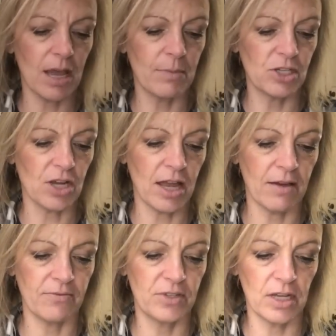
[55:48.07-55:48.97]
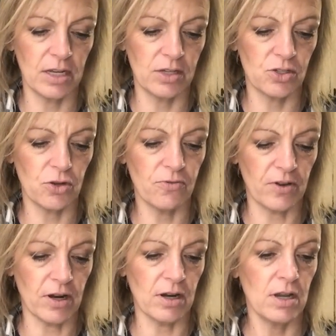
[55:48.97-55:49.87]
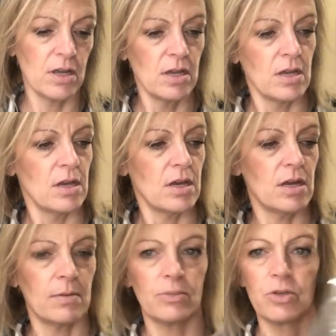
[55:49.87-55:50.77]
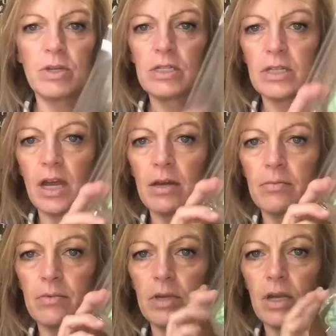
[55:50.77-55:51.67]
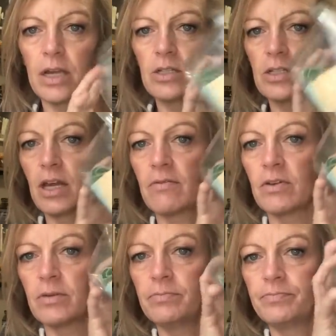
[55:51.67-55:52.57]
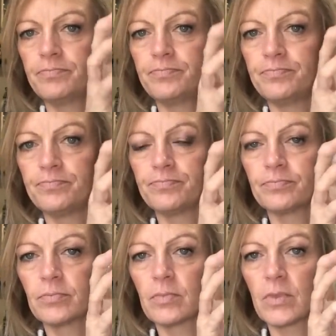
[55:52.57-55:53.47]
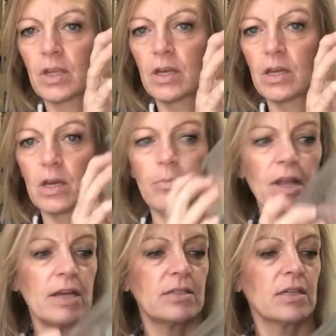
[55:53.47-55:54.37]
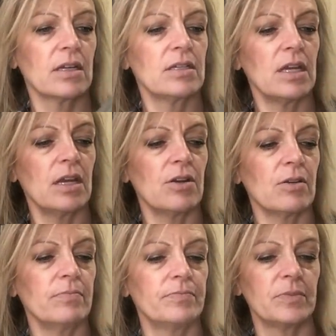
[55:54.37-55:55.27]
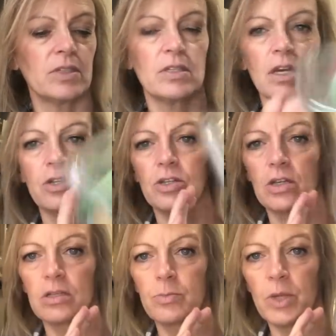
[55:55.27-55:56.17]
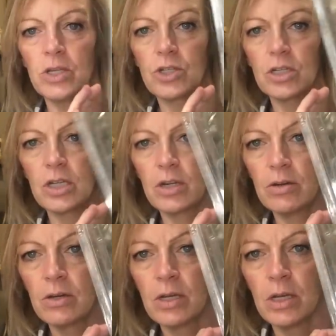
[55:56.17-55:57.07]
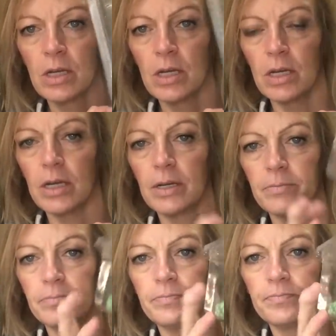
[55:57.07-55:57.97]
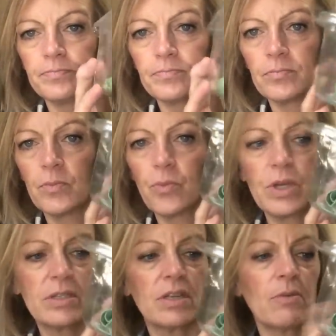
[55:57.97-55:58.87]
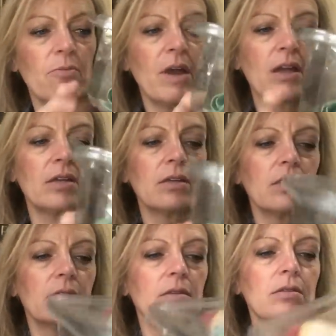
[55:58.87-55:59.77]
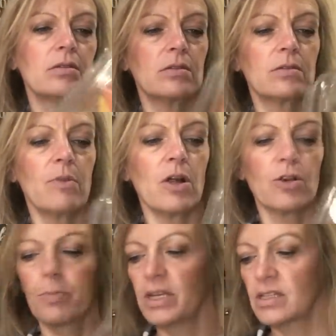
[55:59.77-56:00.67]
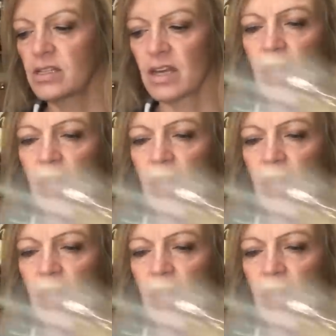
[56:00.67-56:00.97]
how much I have done so far. Um, so inside I just have a plastic container. This is actually a spinach container. Um, with some of my smaller pieces, I